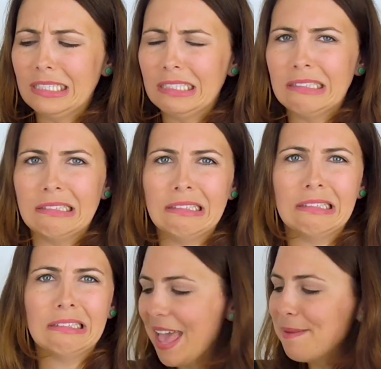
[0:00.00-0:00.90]
Ugh.
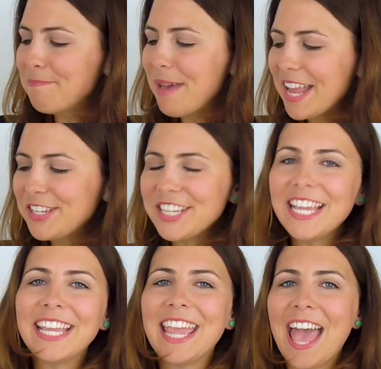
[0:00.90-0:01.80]
Imagine
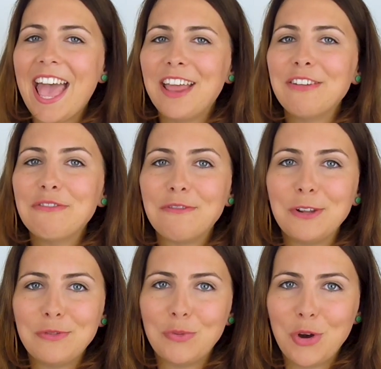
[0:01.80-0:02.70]
a can
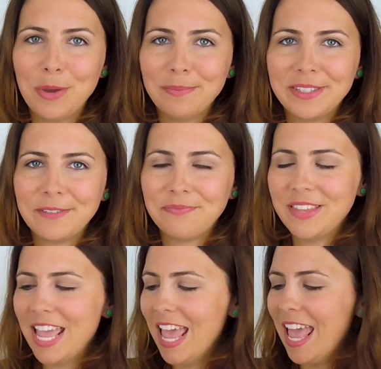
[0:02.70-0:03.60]
full of worms.
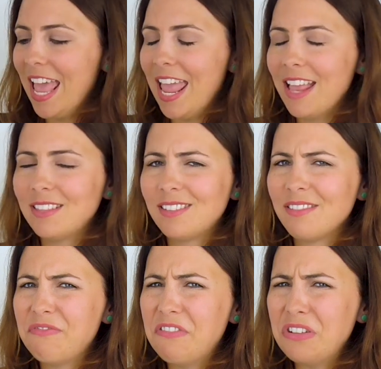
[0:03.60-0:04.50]
It's
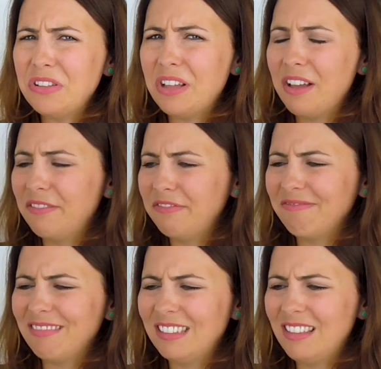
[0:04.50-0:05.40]
full of
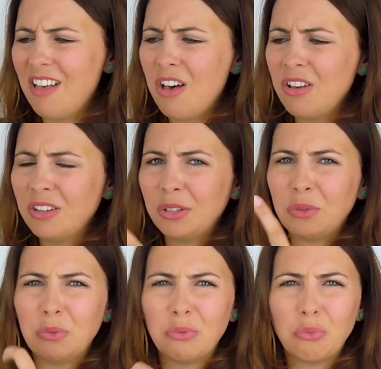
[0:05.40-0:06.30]

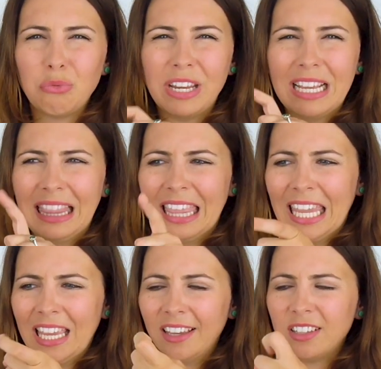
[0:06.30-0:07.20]
long,
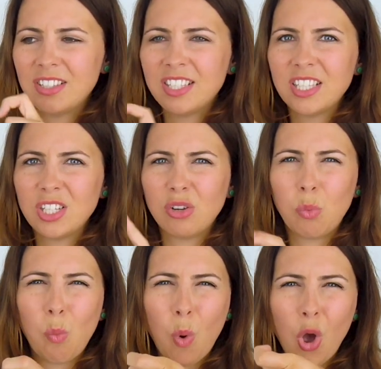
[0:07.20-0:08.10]
wriggling,
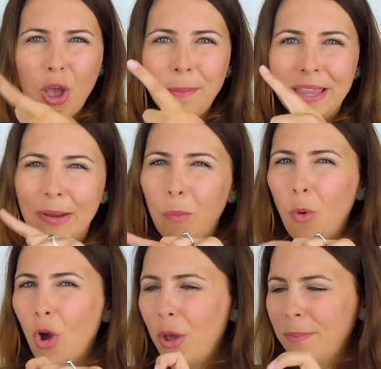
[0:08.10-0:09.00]
squirming
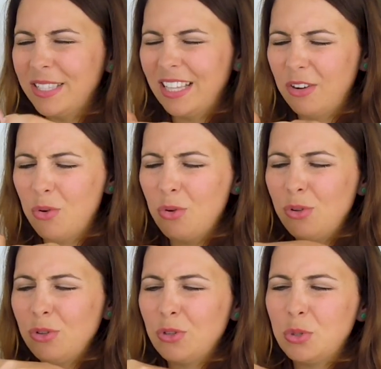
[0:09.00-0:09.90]
worms that are
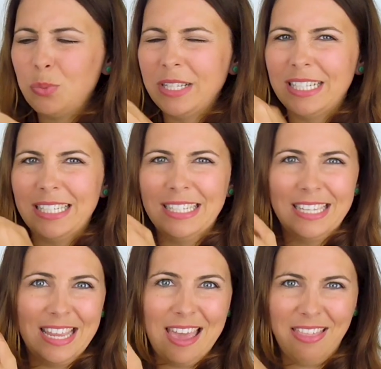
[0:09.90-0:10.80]
all twisted
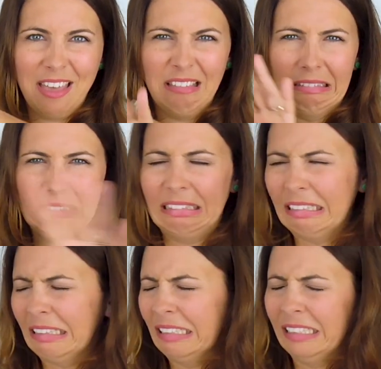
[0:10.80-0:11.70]
together.
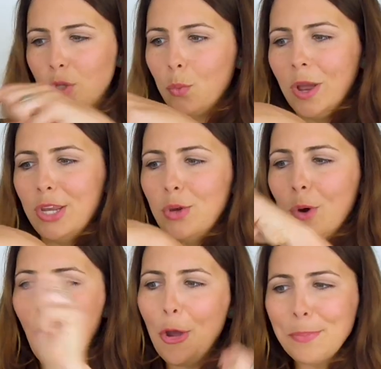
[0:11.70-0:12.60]
Ugh. So when
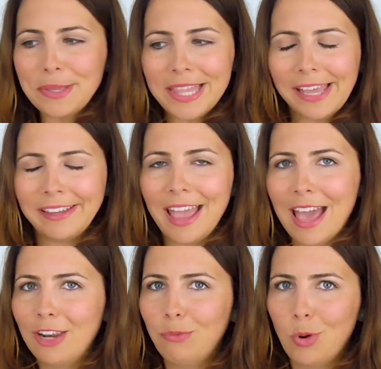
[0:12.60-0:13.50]
you open that
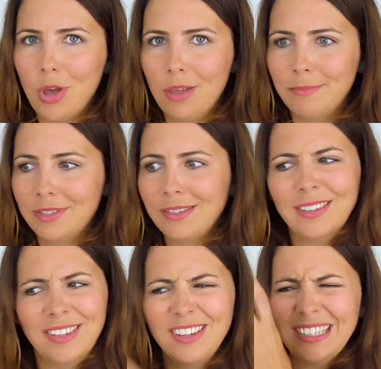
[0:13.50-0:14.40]
can of worms,
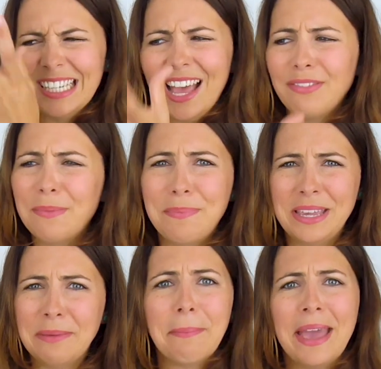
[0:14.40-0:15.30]
you're gonna have a
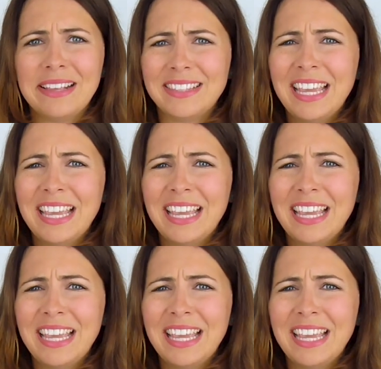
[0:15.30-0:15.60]
big mess.